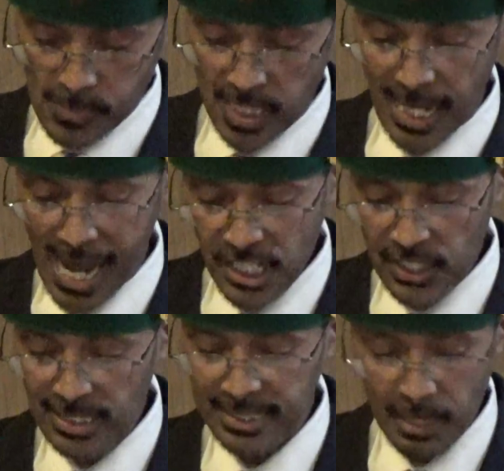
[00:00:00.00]
In
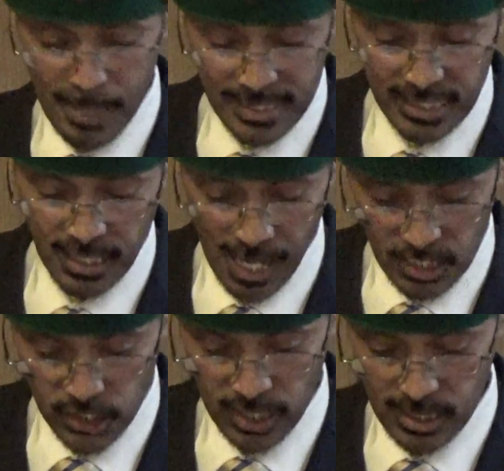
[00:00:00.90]
ancient Kemetic
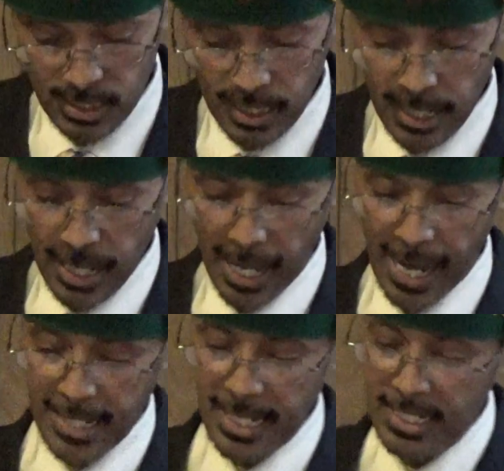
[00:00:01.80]
cultures
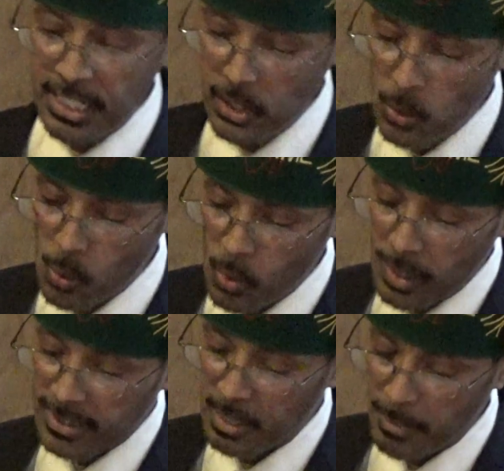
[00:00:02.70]
and in
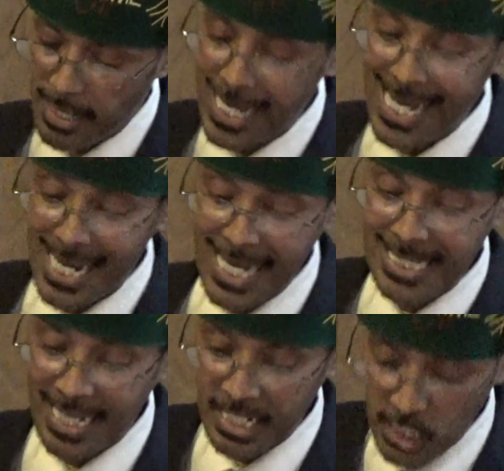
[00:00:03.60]

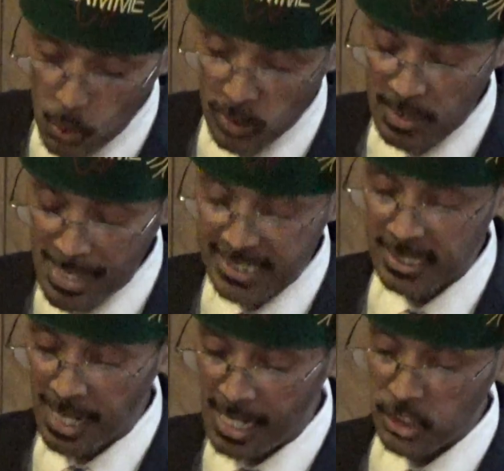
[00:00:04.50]
the new
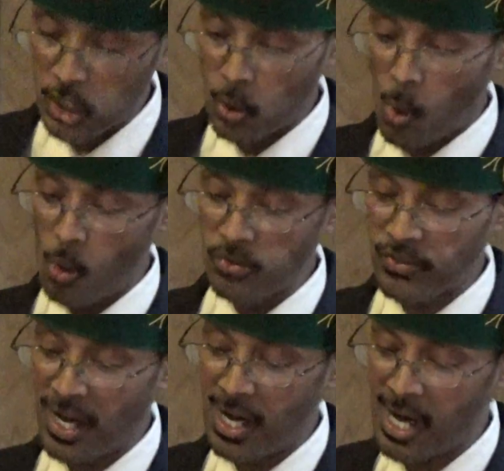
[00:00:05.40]
Kemetic culture called
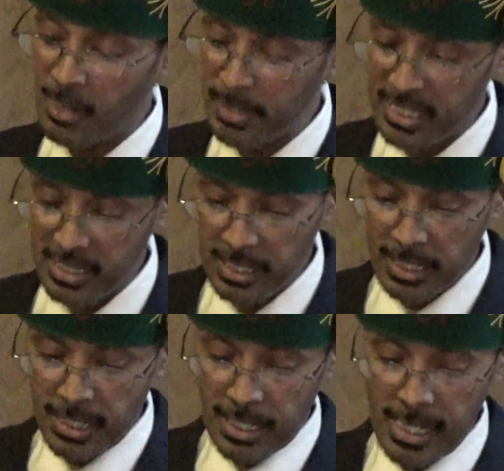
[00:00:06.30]
Fahami,
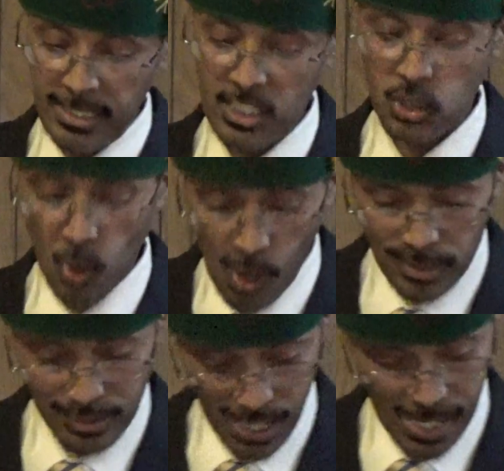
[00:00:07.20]
it is
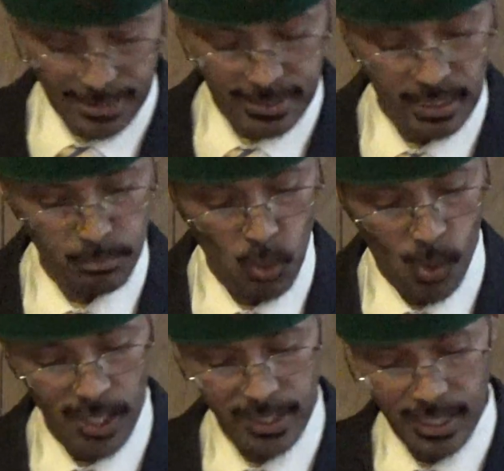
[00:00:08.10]
taught that, number
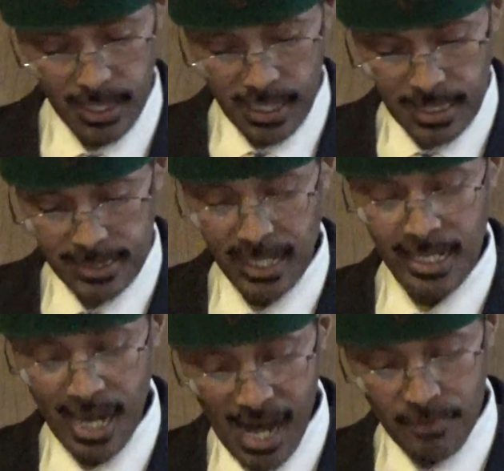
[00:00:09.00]
one,
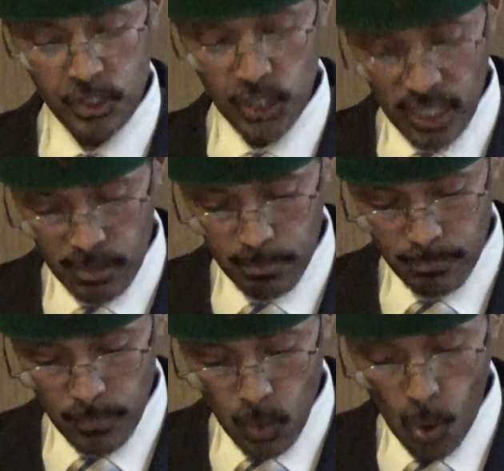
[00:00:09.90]
the large
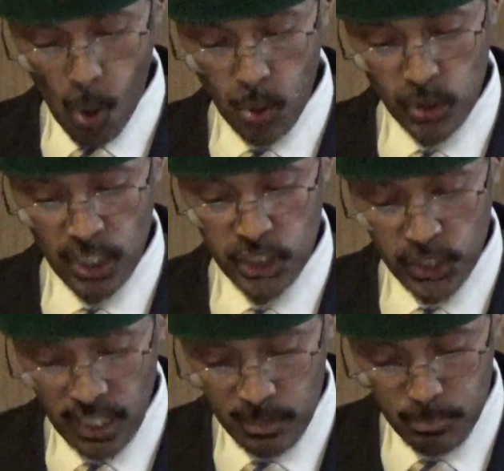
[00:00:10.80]
germ or the
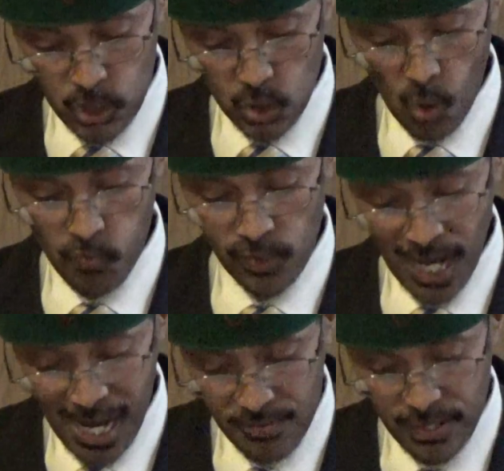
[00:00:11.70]
germs of
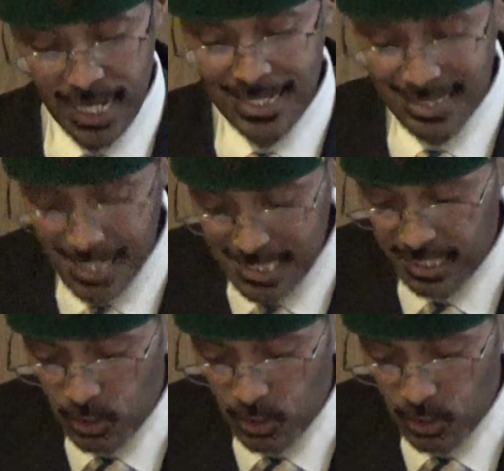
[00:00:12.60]
life exist